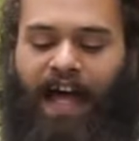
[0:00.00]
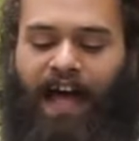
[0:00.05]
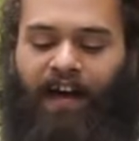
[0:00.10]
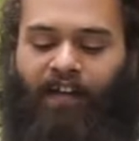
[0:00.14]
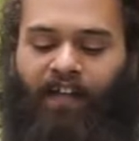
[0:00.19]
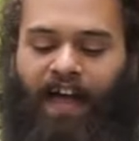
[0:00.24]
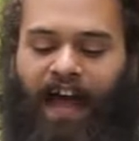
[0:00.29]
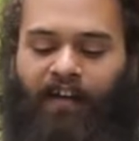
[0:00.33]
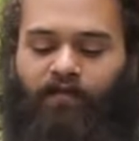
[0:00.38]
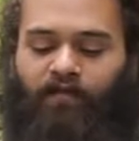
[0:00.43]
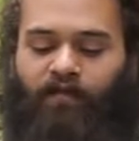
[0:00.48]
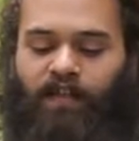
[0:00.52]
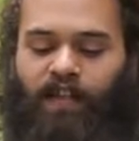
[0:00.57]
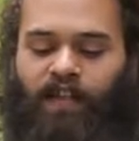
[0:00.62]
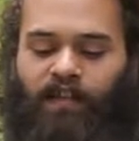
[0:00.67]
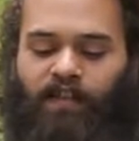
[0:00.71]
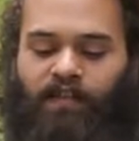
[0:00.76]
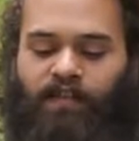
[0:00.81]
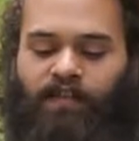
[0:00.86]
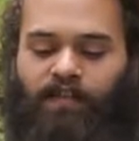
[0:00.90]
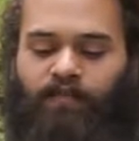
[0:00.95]
how that
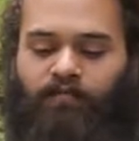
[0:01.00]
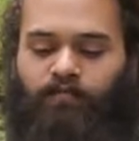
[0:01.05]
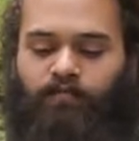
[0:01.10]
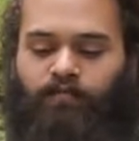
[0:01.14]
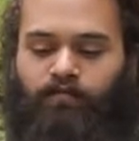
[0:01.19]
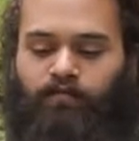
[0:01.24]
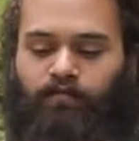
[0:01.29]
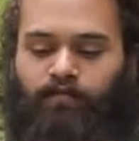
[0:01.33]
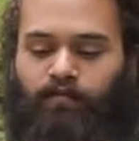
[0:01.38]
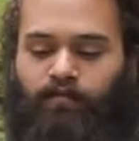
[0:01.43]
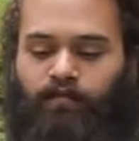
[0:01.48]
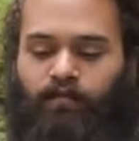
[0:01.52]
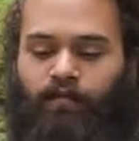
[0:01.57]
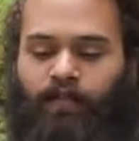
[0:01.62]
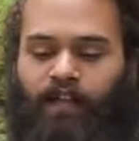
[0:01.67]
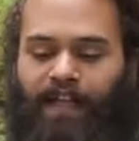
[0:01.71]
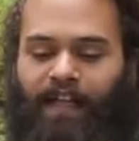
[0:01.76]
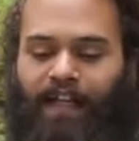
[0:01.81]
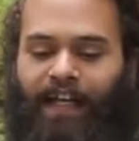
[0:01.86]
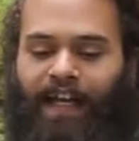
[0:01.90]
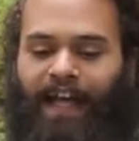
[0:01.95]
feels.
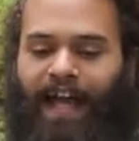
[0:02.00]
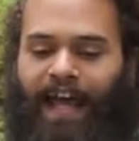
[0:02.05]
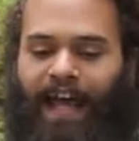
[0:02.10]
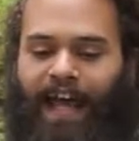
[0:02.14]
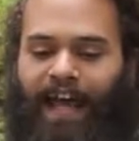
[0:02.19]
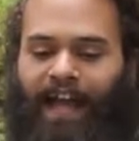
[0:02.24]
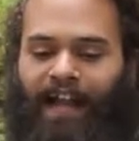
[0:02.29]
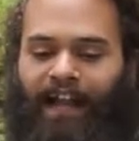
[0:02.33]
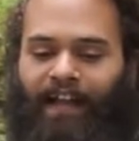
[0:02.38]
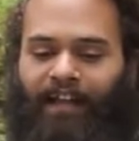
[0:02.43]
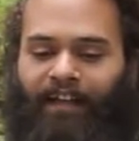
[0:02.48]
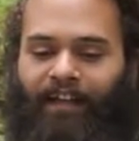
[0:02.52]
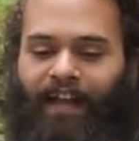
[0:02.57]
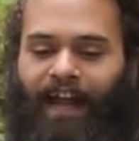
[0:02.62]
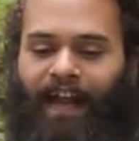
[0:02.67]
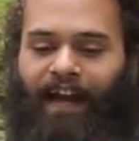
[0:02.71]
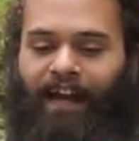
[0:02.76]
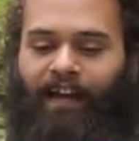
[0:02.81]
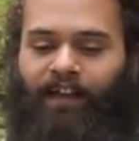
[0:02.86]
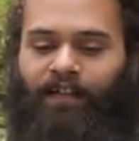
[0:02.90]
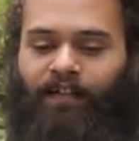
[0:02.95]
Inhale and
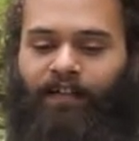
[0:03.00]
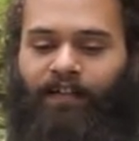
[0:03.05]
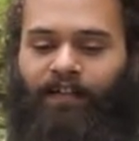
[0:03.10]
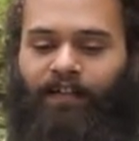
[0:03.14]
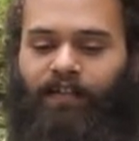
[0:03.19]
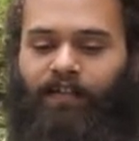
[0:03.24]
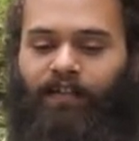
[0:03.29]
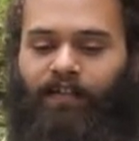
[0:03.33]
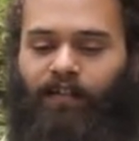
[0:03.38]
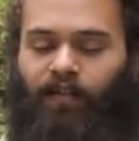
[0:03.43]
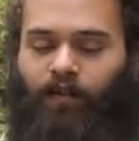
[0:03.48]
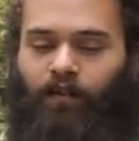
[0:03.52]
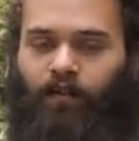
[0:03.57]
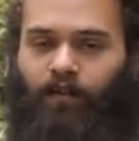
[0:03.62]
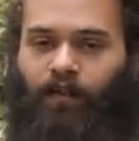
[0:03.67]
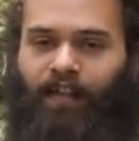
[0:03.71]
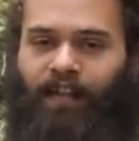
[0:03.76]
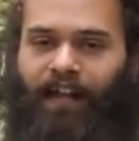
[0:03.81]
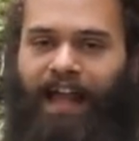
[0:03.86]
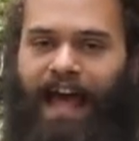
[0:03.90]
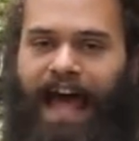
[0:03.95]
then
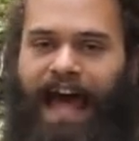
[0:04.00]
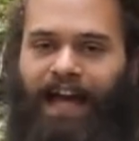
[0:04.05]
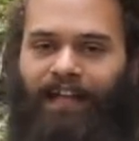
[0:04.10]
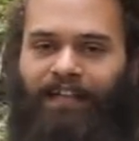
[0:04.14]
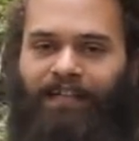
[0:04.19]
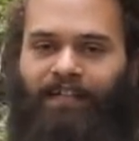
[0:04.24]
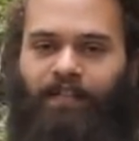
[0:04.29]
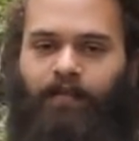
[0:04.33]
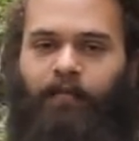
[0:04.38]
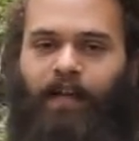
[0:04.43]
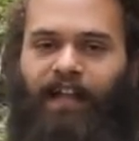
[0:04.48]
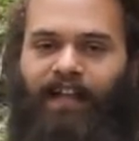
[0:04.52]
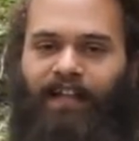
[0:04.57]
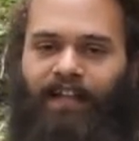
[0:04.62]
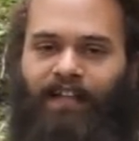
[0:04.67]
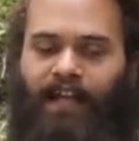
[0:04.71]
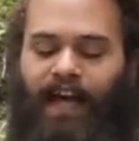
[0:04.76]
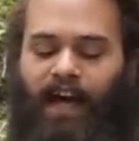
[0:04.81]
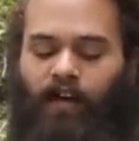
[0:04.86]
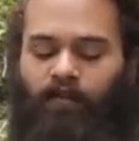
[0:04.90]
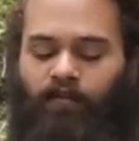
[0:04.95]
relax the belly
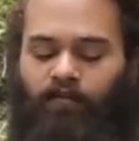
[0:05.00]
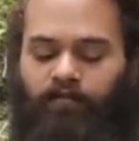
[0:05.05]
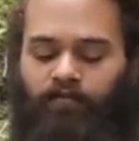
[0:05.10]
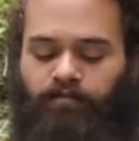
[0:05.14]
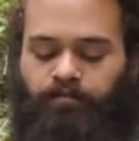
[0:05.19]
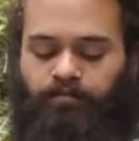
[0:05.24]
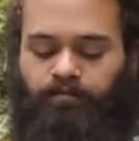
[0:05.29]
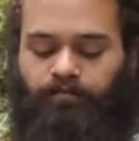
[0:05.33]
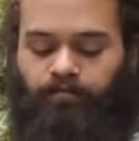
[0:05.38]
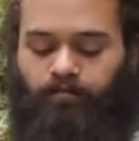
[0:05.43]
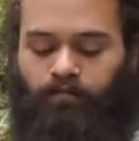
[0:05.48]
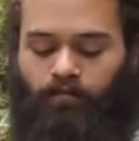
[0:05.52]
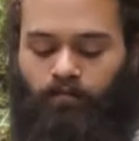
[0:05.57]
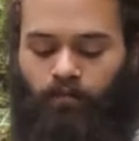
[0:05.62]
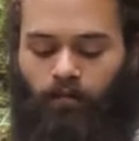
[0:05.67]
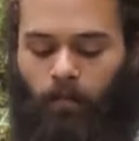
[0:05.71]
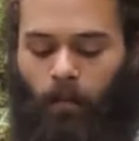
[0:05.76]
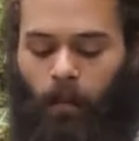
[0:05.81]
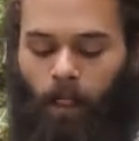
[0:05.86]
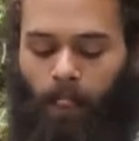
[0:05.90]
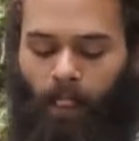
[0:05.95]
down.
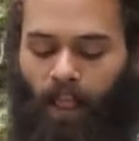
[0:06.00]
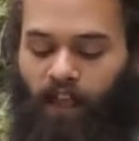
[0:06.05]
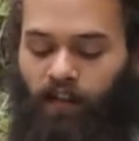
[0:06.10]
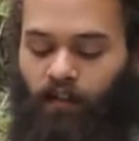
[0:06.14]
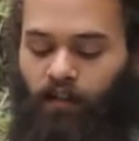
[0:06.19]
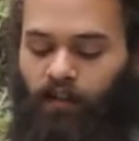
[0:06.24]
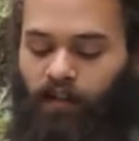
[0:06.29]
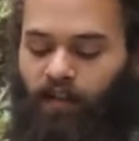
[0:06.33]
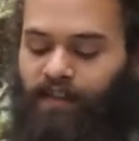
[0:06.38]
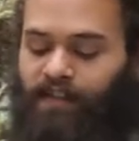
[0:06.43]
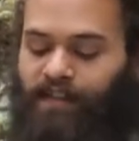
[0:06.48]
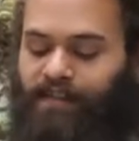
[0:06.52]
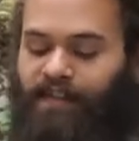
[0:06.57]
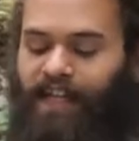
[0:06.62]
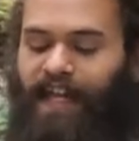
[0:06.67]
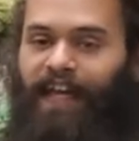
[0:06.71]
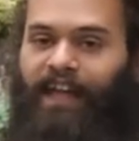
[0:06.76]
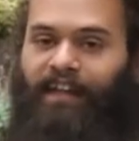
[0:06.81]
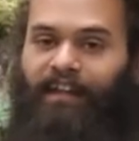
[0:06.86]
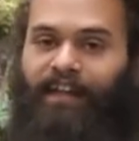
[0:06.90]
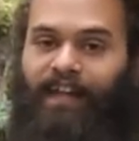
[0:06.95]
You can
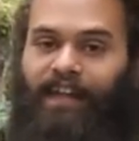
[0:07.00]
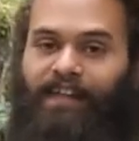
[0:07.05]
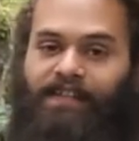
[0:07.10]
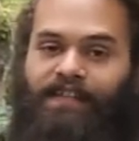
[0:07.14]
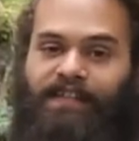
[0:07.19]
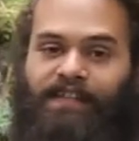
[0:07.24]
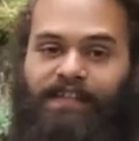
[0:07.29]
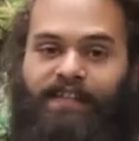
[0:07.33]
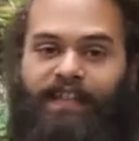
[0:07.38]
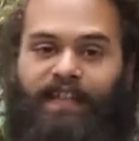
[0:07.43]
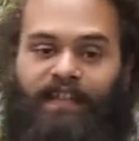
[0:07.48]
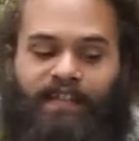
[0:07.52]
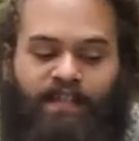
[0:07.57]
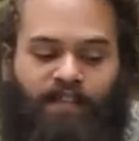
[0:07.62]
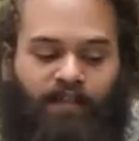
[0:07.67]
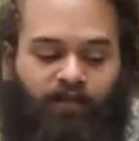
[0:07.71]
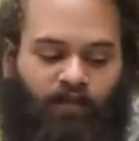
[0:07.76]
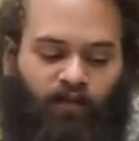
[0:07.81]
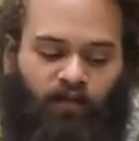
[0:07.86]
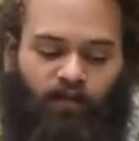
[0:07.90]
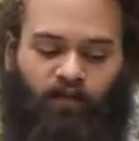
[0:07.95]
stay in this seat
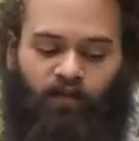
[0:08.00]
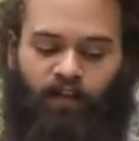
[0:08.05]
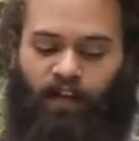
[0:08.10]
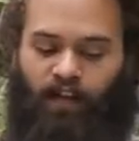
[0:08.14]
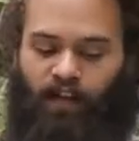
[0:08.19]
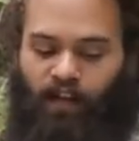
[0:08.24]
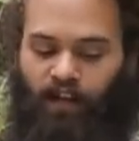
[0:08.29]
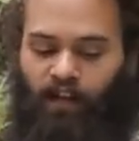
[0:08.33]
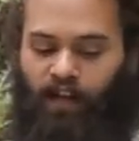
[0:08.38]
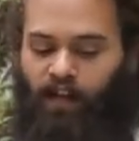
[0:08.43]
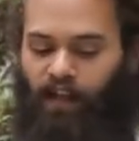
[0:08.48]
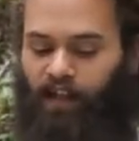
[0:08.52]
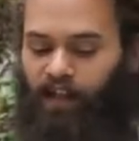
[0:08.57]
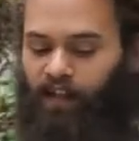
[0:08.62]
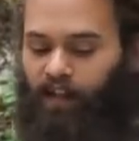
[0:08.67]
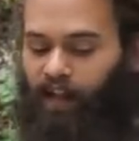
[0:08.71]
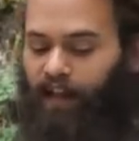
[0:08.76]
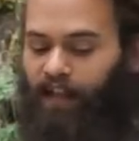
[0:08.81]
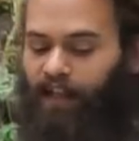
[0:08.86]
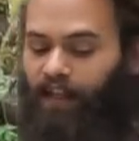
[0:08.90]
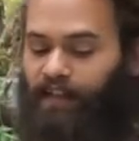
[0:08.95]
if you feel
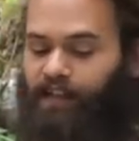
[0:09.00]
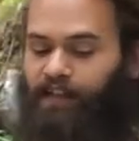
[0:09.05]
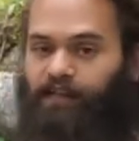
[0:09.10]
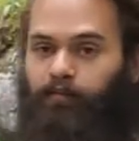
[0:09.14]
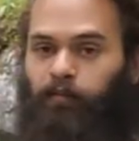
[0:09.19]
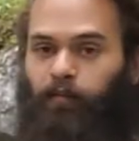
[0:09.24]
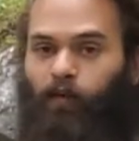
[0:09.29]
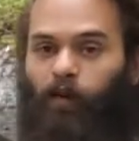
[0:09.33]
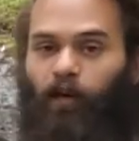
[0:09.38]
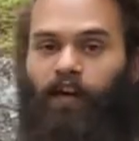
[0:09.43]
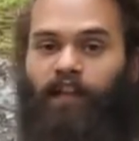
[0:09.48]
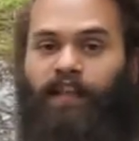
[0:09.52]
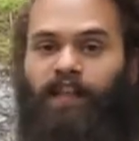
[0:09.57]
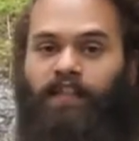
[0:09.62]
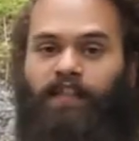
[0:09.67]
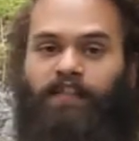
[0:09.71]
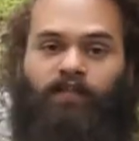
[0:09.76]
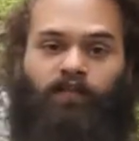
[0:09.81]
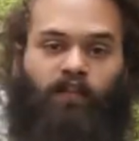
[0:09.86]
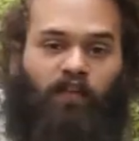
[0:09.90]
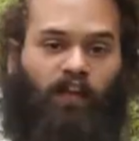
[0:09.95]
like it's more
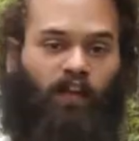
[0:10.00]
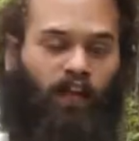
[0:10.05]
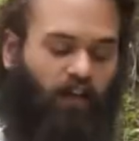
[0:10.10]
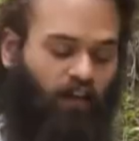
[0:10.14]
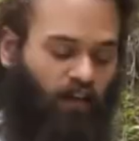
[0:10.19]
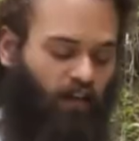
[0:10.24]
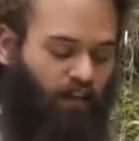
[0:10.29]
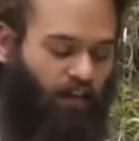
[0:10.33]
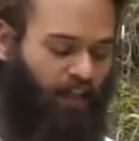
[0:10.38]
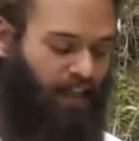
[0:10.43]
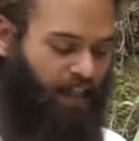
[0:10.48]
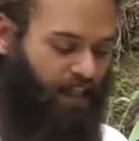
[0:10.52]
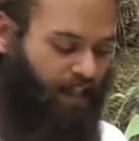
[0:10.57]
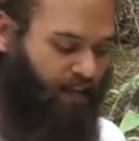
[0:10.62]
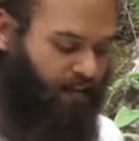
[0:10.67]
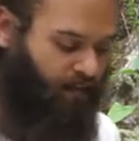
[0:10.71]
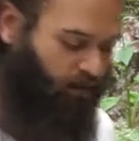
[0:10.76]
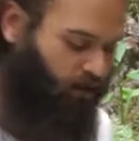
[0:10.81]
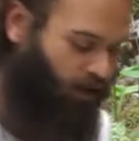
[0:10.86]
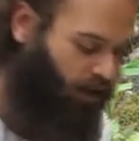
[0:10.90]
easeful on your knees